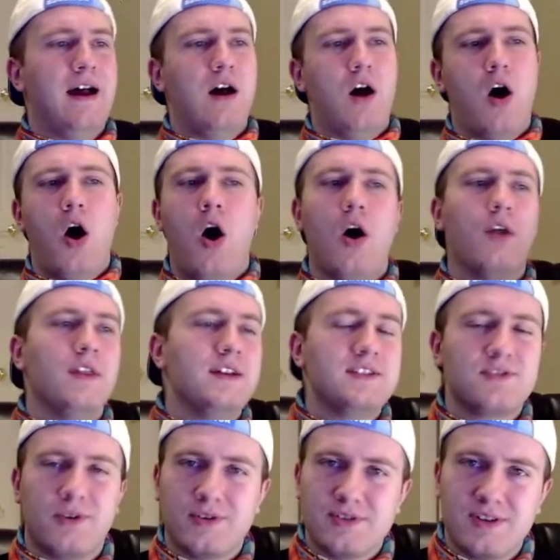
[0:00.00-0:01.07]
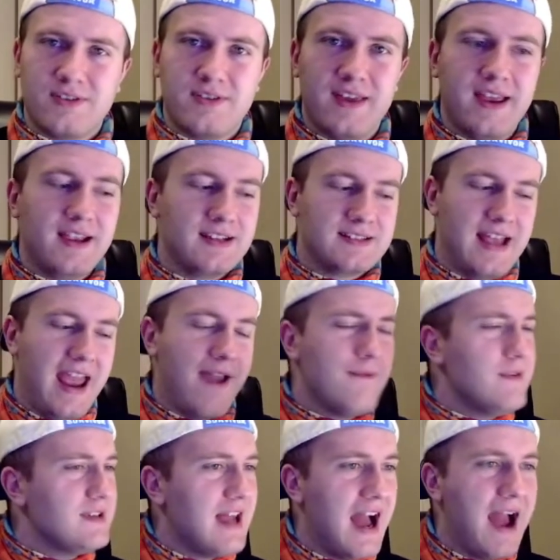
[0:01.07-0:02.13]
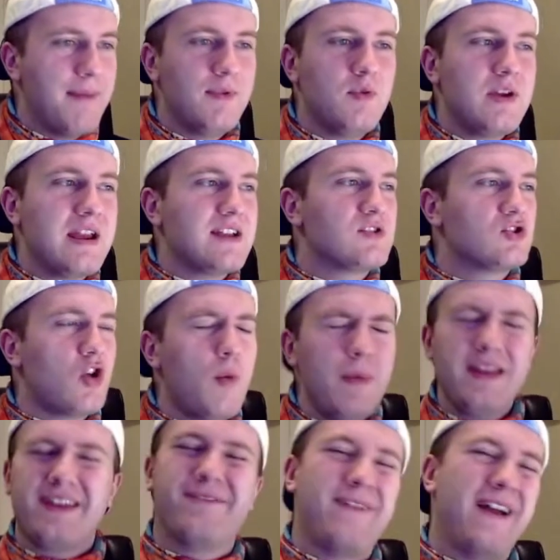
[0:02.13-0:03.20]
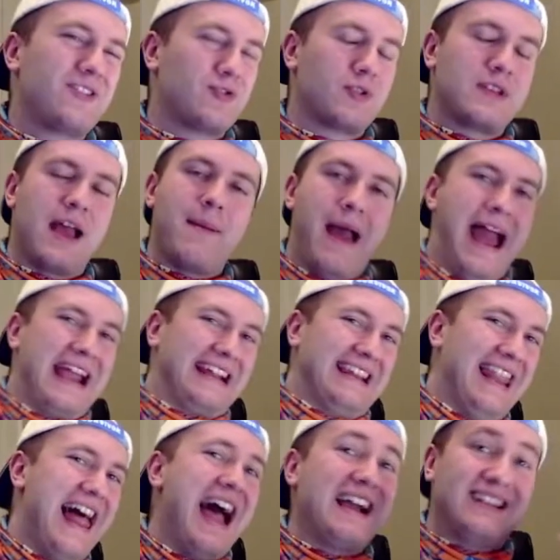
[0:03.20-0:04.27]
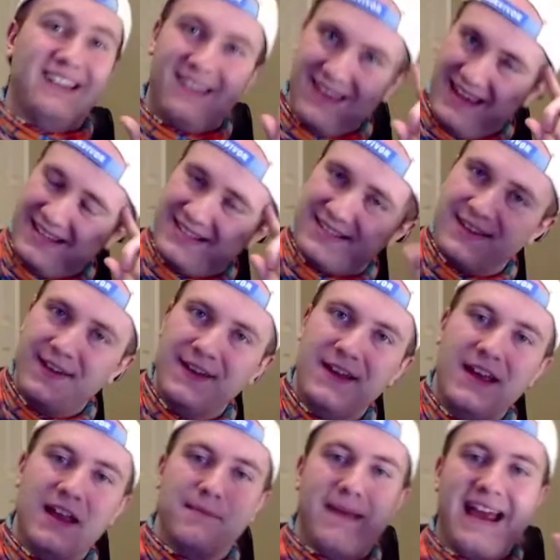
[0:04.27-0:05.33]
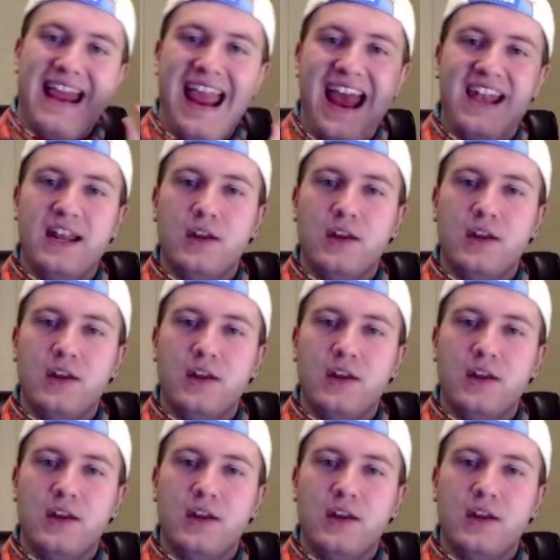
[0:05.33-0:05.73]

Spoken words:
all these sorts of things. Every time that we had so many confessionals, I clocked this in my edit